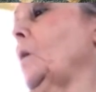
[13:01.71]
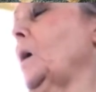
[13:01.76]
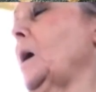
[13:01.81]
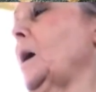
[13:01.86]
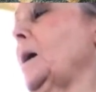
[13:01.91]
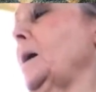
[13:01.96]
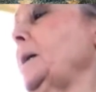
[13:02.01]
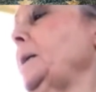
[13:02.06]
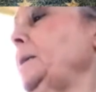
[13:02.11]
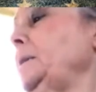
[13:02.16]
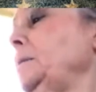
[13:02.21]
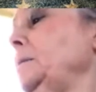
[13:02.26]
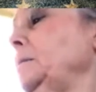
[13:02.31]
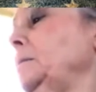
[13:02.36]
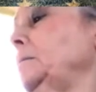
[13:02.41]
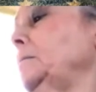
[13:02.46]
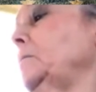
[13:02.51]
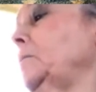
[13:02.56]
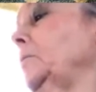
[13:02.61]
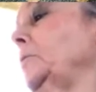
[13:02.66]
wide,
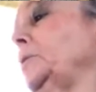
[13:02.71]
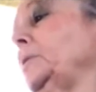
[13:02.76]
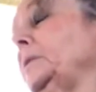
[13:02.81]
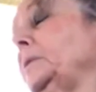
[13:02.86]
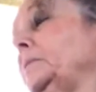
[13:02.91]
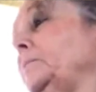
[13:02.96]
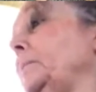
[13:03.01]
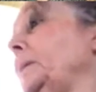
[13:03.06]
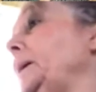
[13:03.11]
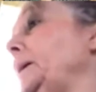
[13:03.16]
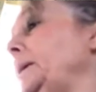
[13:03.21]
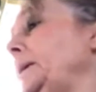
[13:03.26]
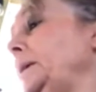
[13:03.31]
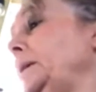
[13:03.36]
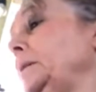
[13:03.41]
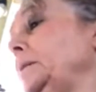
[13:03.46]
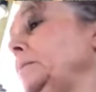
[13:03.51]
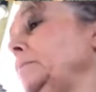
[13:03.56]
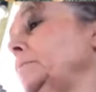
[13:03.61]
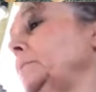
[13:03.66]
or just
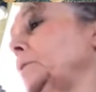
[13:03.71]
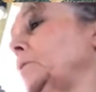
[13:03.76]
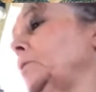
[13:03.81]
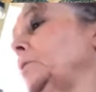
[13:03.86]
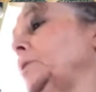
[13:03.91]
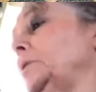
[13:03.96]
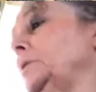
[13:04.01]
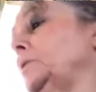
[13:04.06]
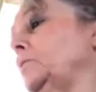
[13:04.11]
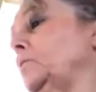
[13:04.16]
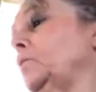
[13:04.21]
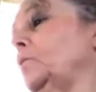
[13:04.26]
medium, or just